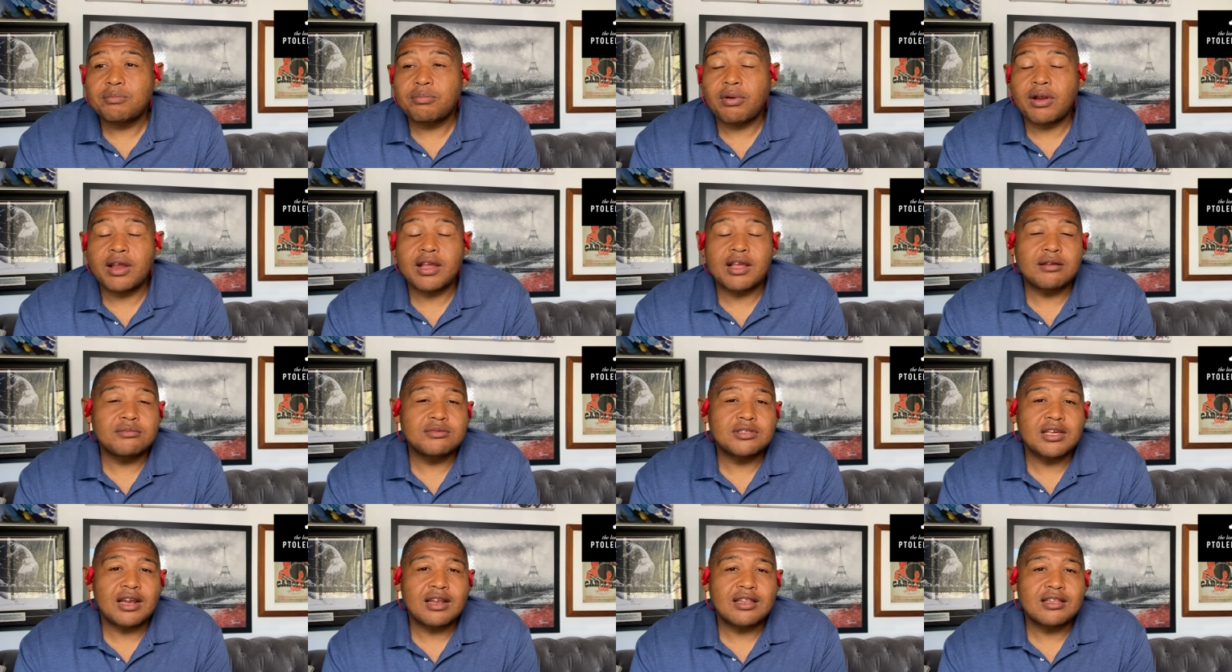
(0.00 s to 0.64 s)
pray
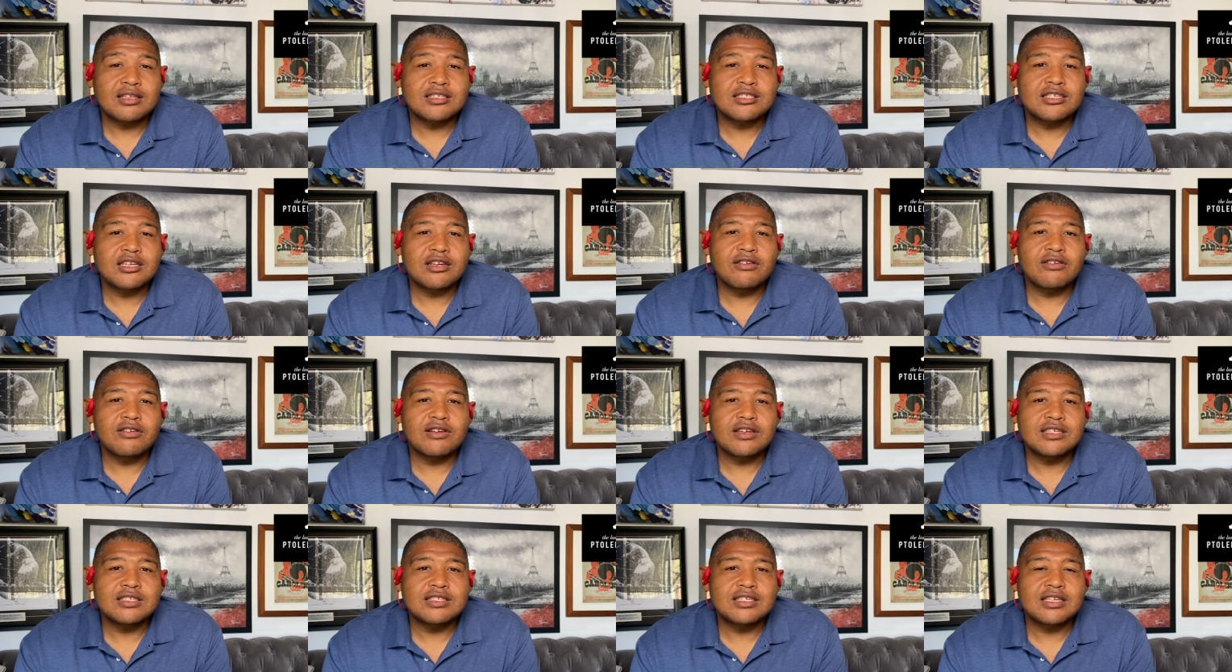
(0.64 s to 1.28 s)
comes out of the
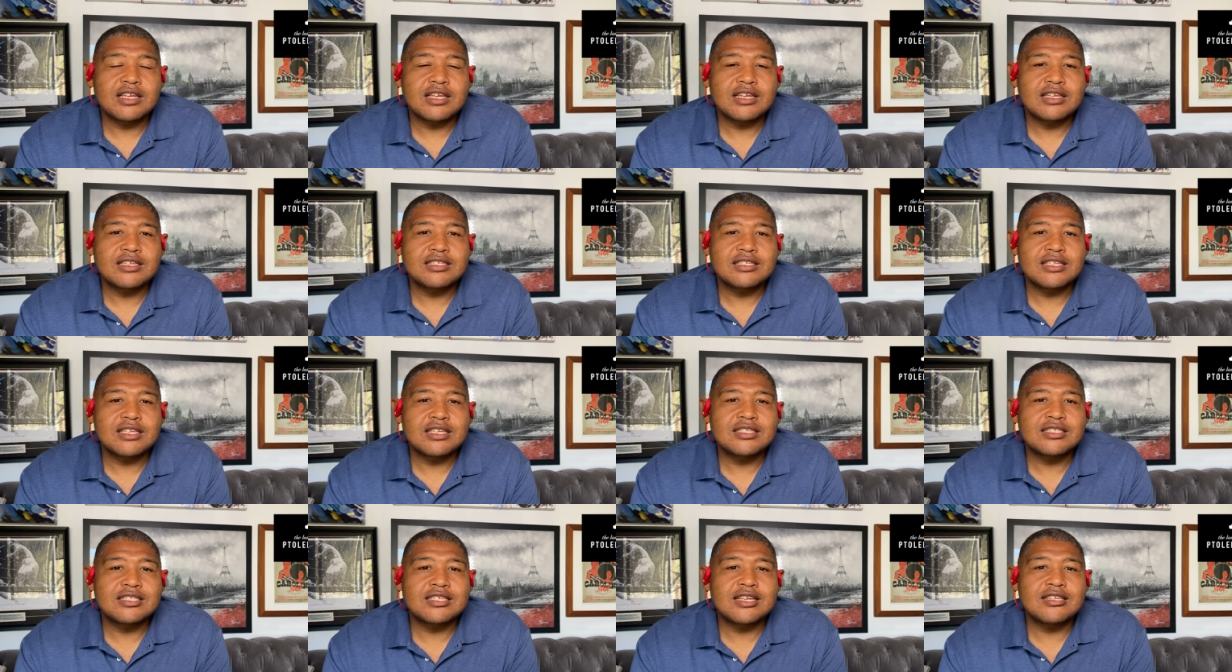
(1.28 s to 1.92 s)
series is
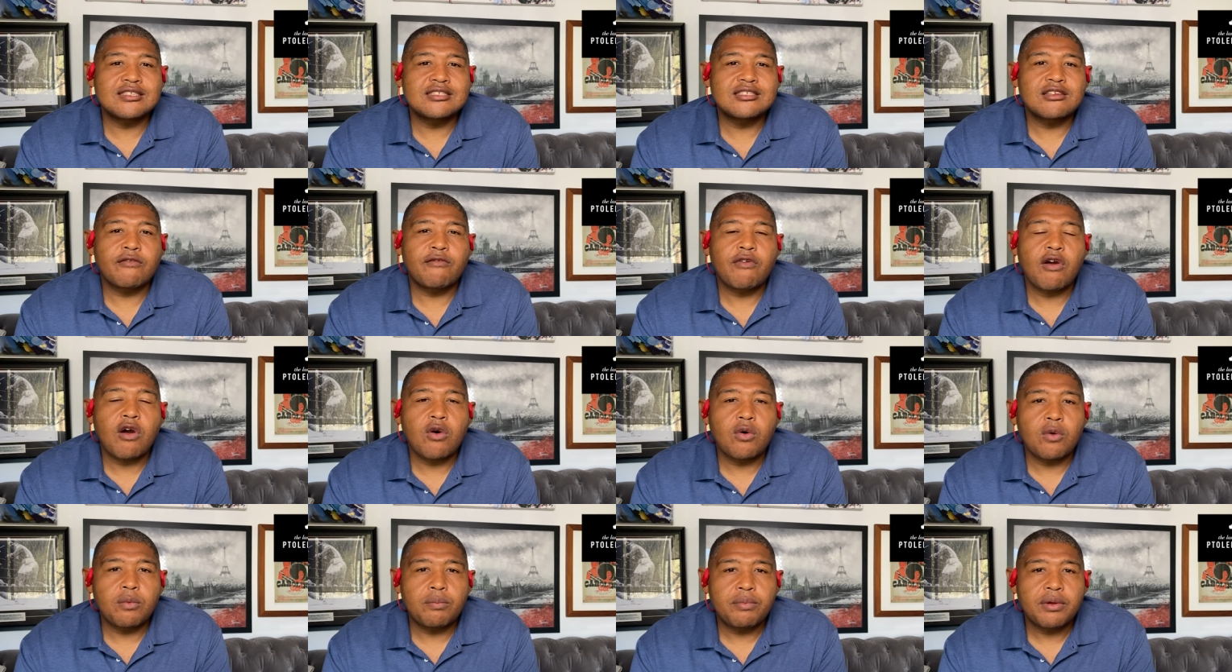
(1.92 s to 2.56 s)
this sense of
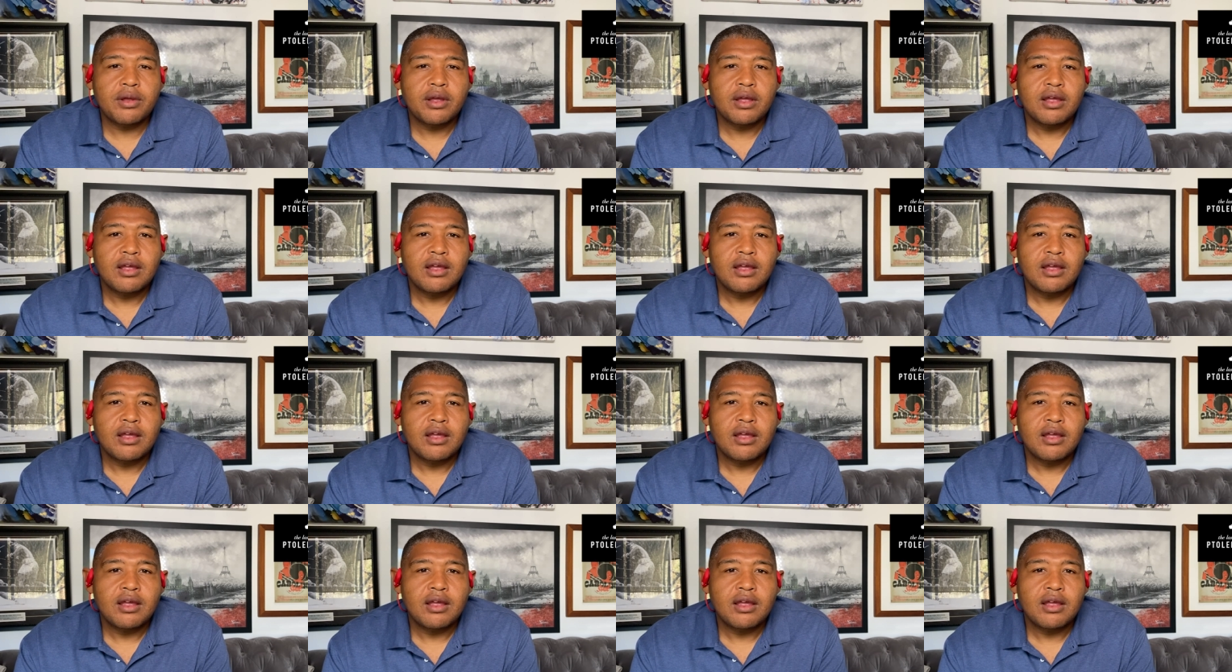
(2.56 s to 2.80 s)
hope